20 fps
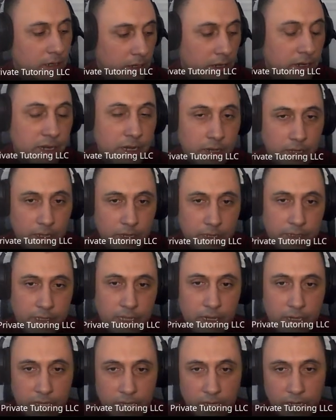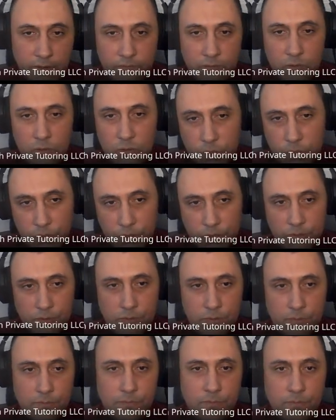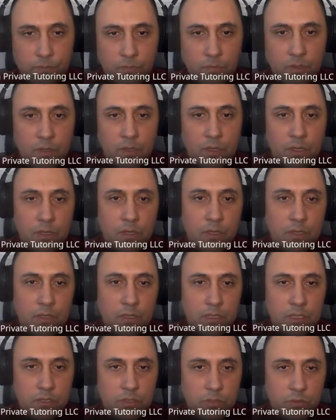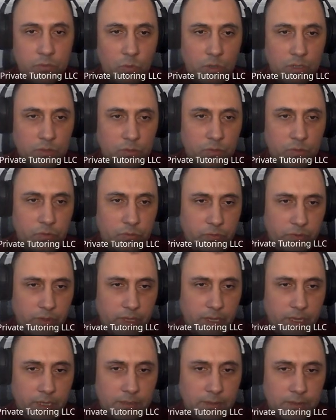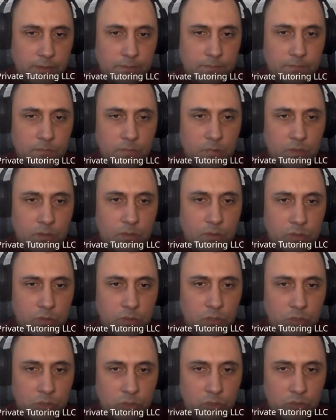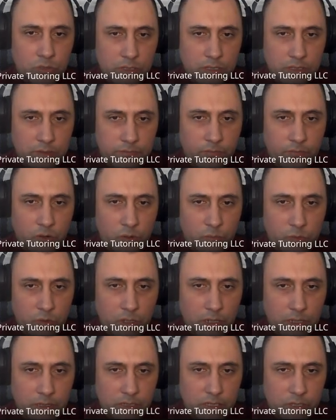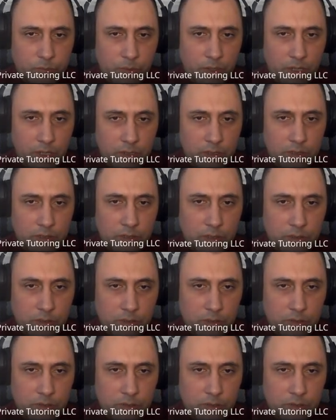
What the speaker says: in the near future. If you want to do that, you use this formula in Spanish.